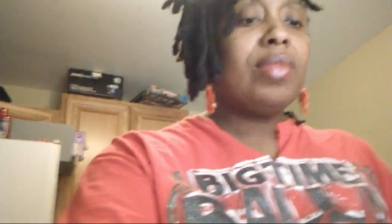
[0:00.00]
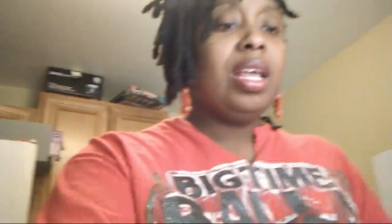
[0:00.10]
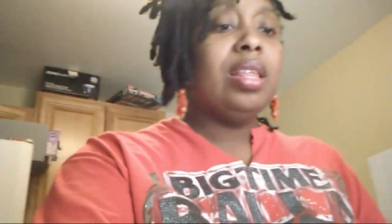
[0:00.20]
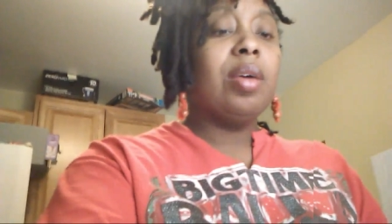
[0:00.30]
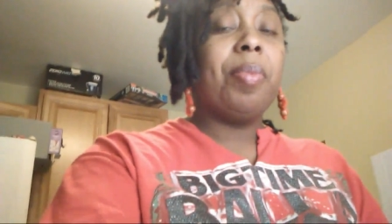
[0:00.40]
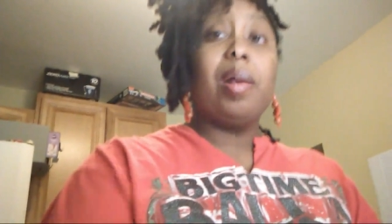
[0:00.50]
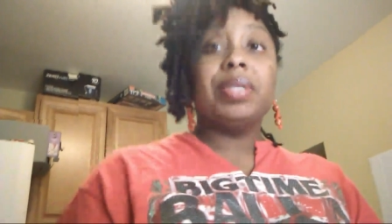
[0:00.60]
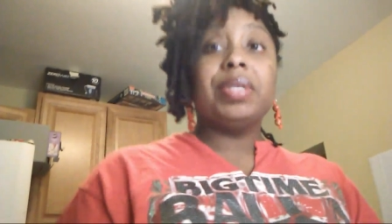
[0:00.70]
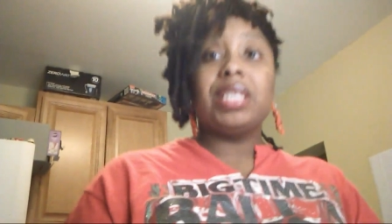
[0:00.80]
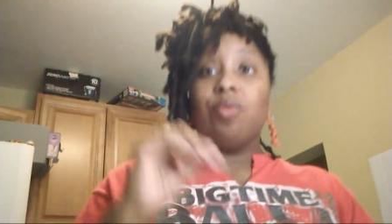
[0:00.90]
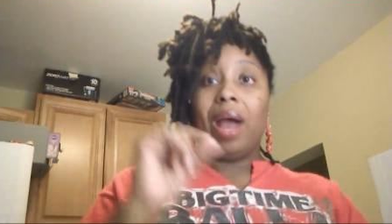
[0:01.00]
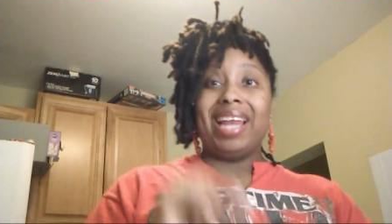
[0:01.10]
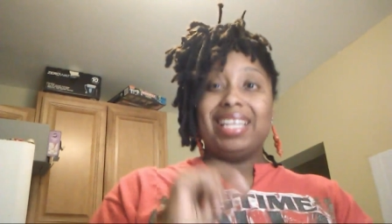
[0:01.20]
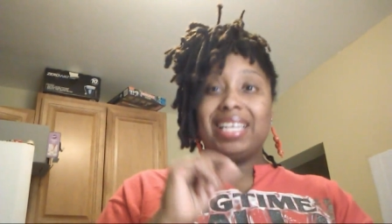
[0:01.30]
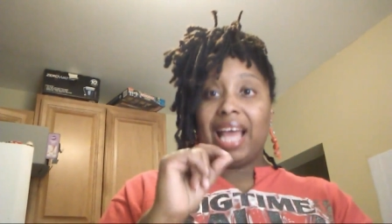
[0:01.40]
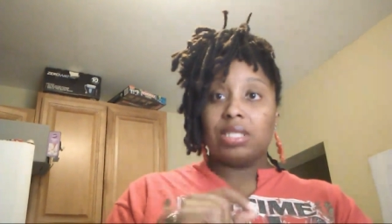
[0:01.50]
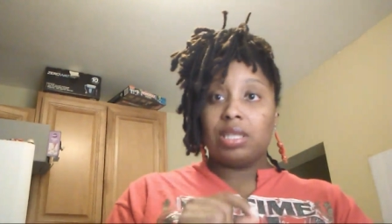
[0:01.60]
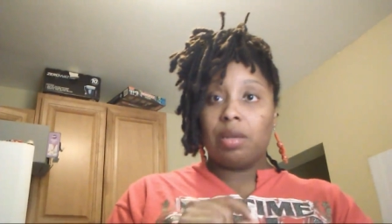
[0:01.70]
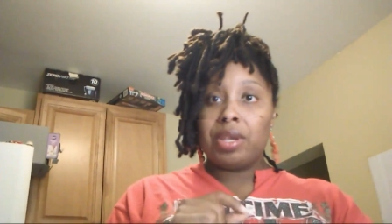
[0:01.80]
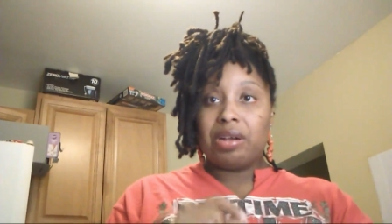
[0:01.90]
the purpose in writing down
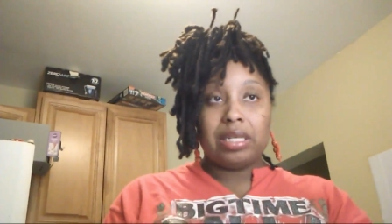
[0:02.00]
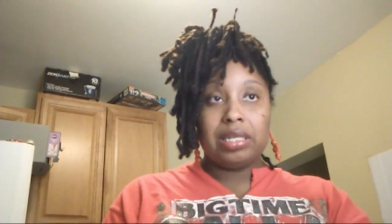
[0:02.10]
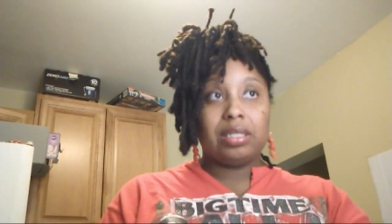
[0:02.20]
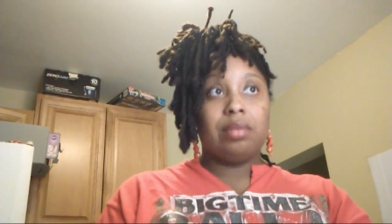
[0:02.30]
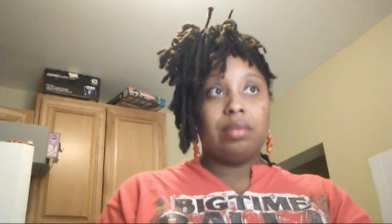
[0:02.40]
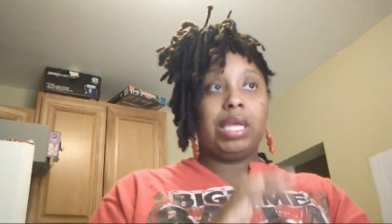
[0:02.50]
some of your systems